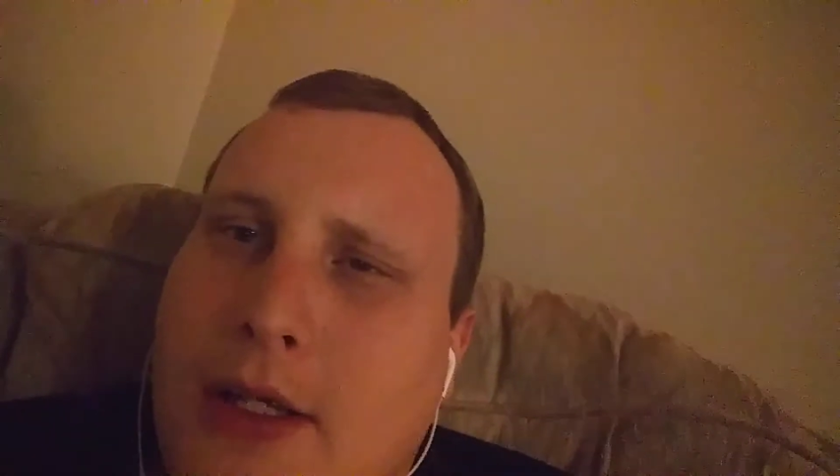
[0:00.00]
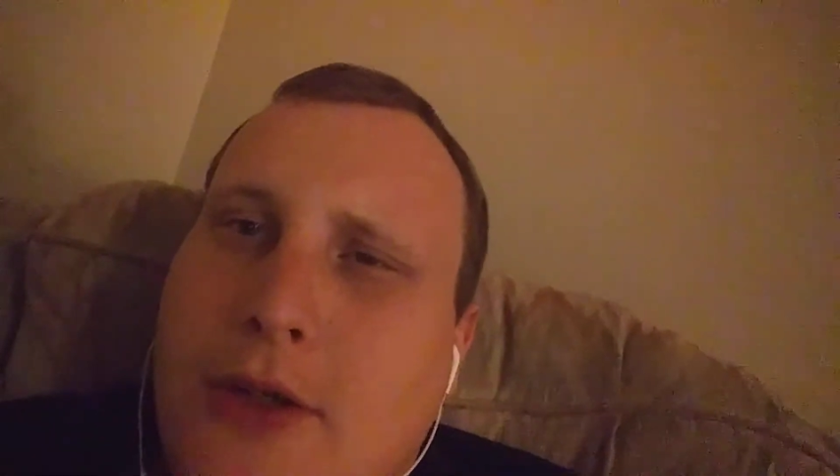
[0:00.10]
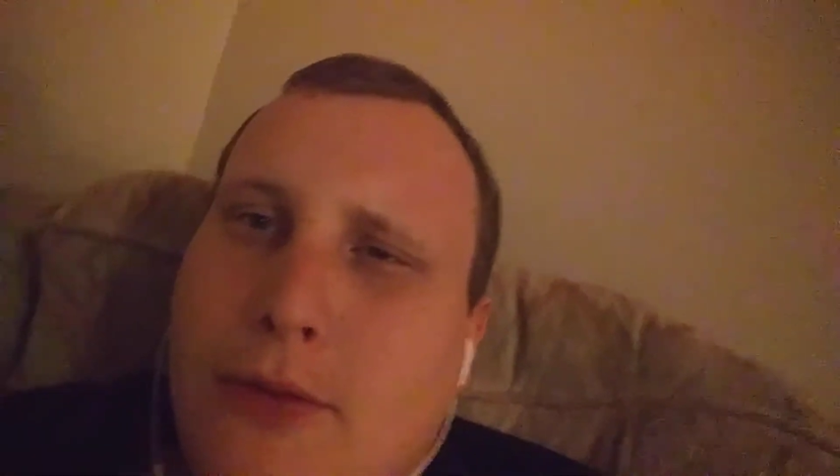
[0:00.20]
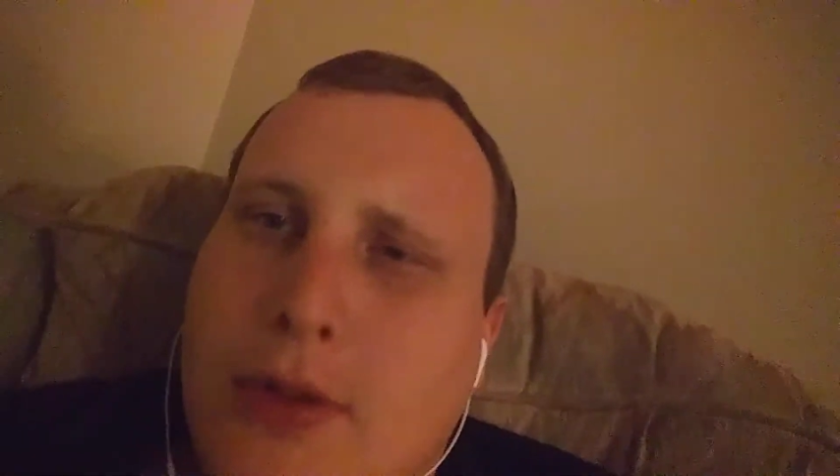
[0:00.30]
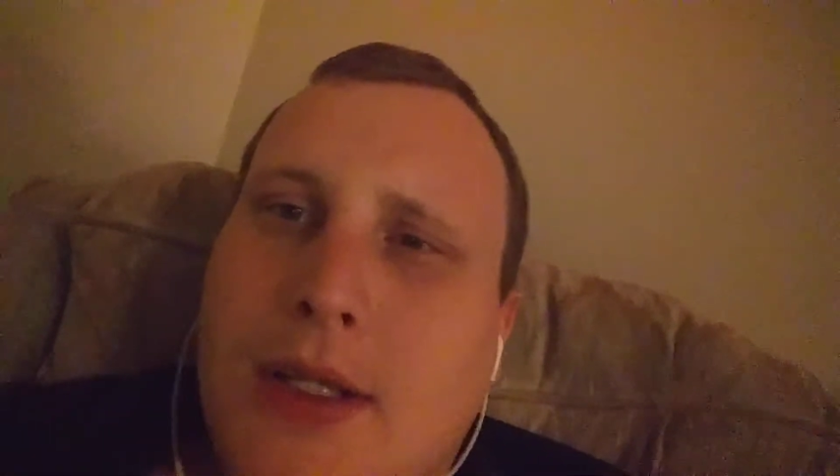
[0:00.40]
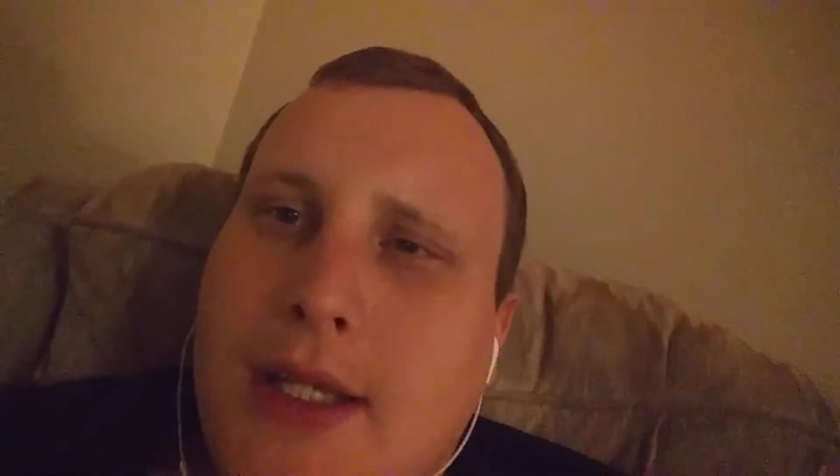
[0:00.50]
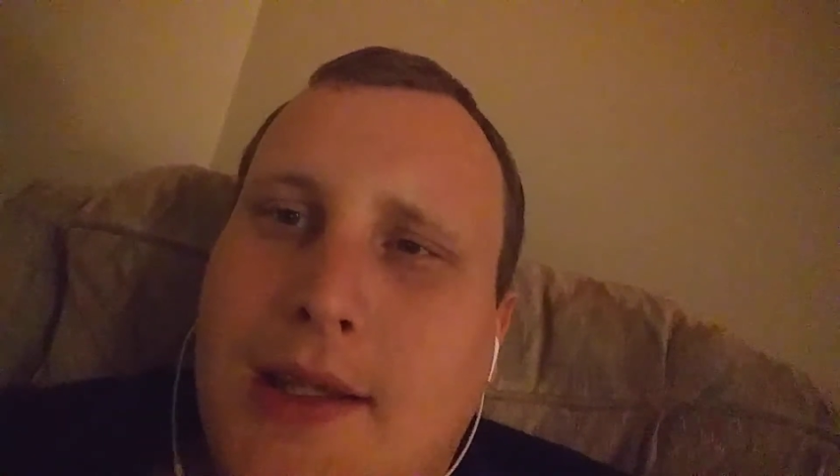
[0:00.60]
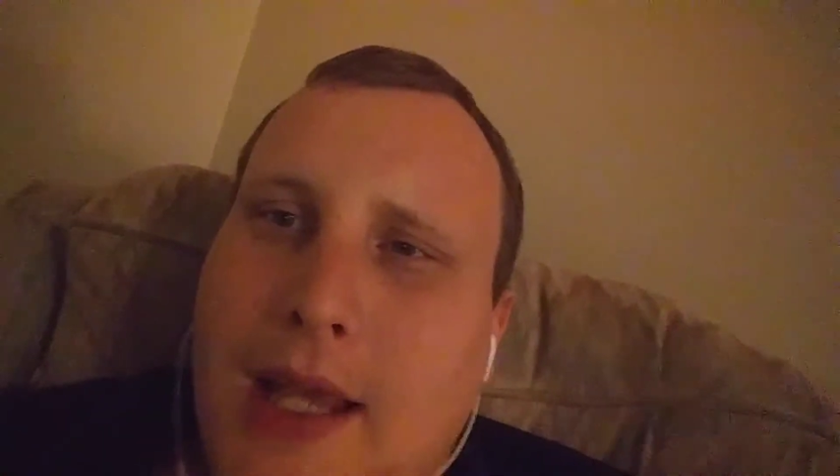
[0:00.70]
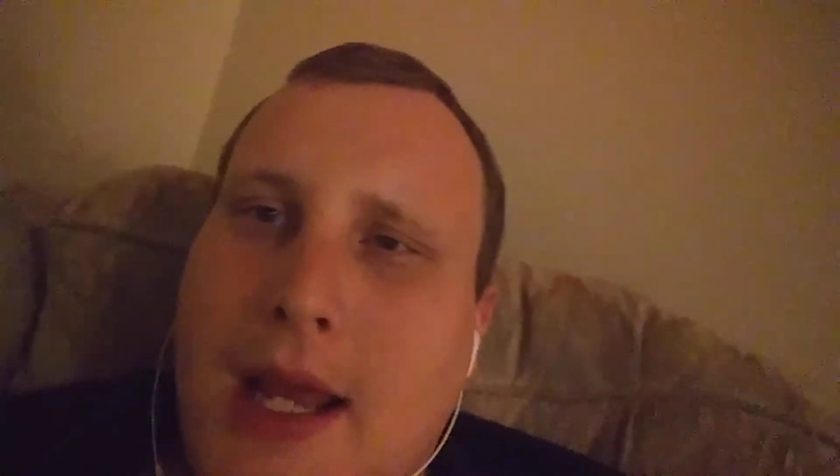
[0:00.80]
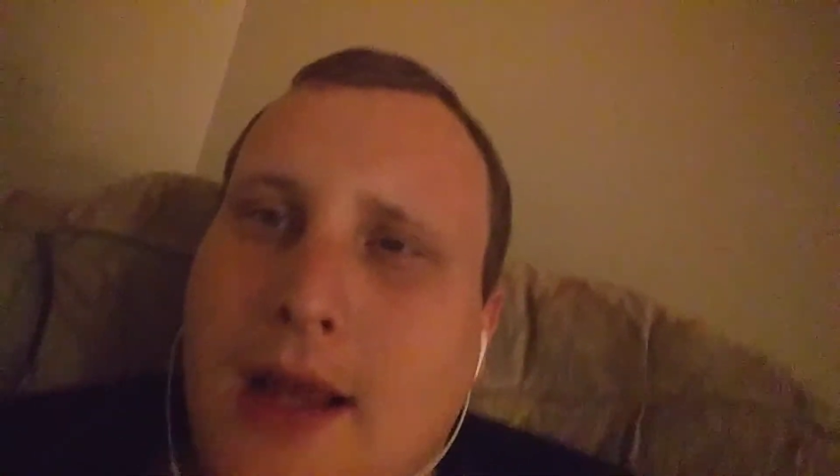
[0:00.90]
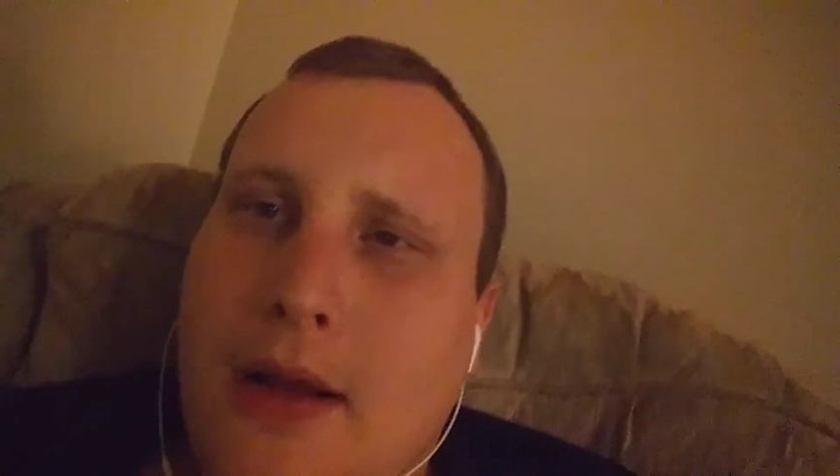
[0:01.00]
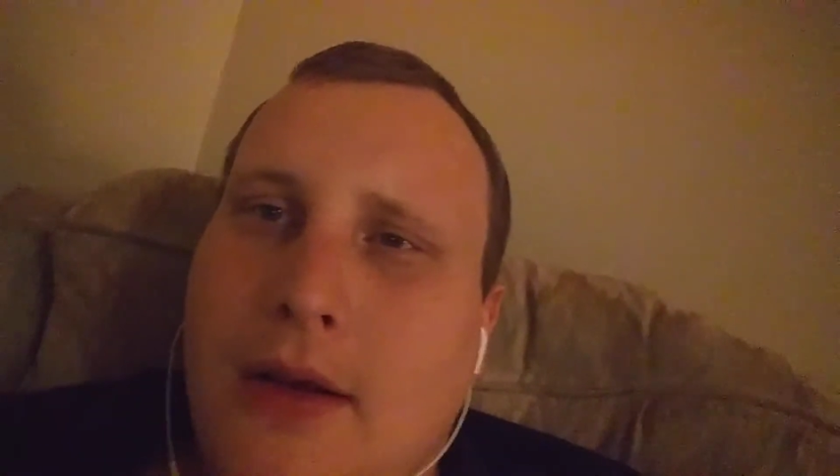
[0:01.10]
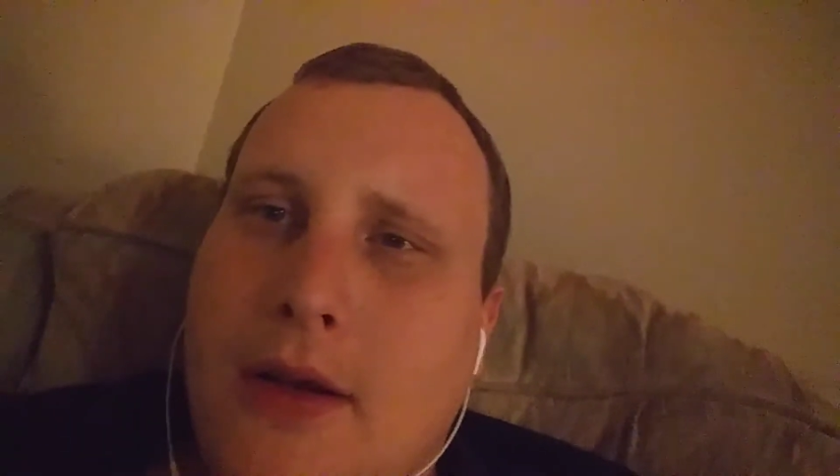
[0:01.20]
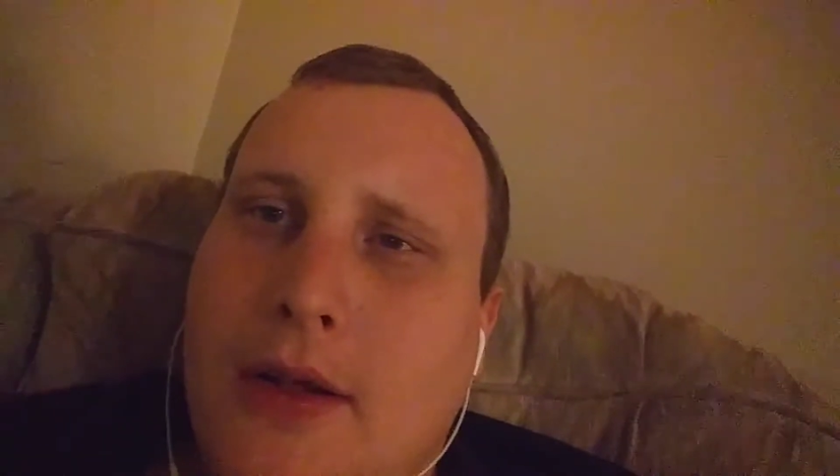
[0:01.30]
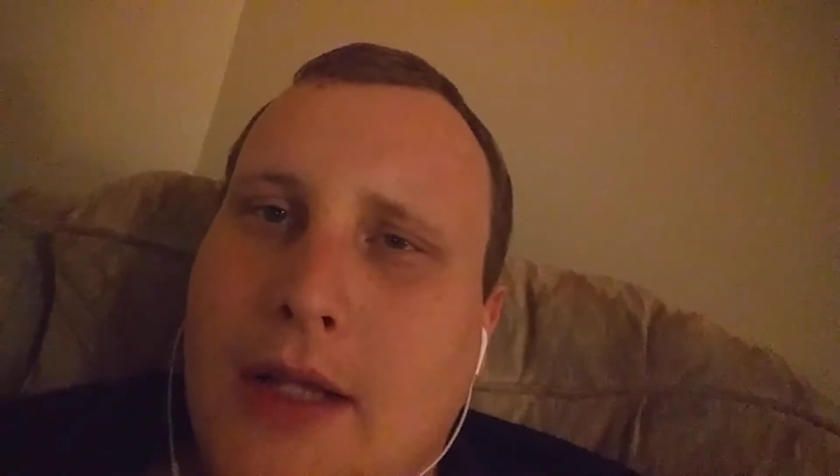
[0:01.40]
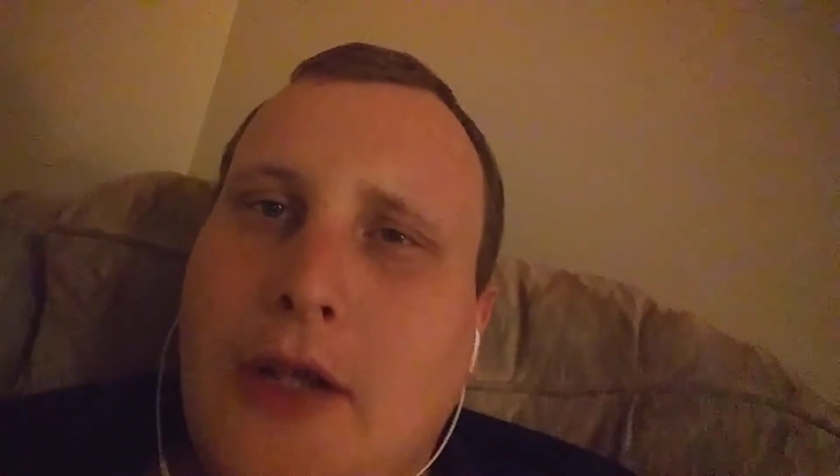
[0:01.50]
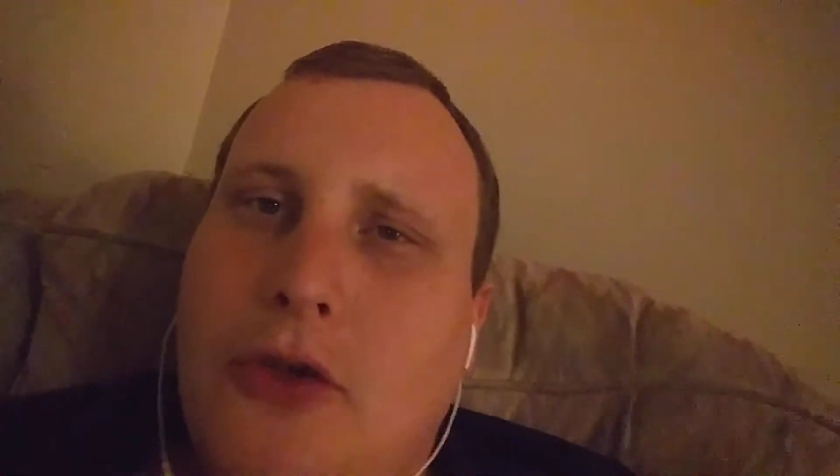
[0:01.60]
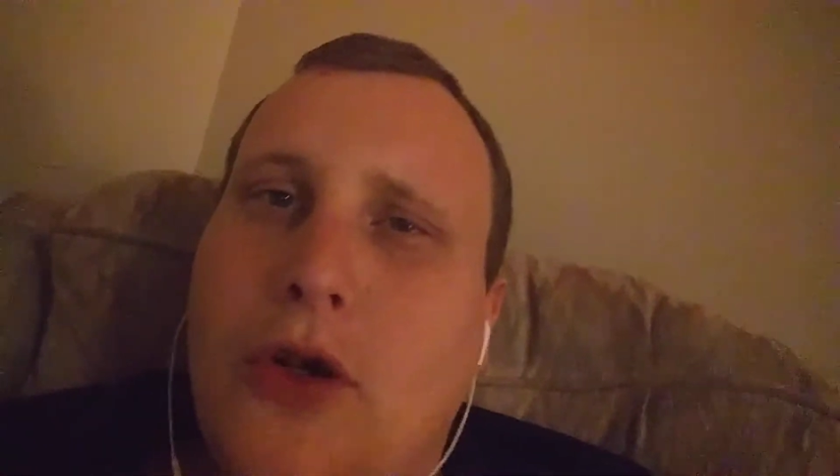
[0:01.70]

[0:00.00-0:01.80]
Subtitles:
You really think that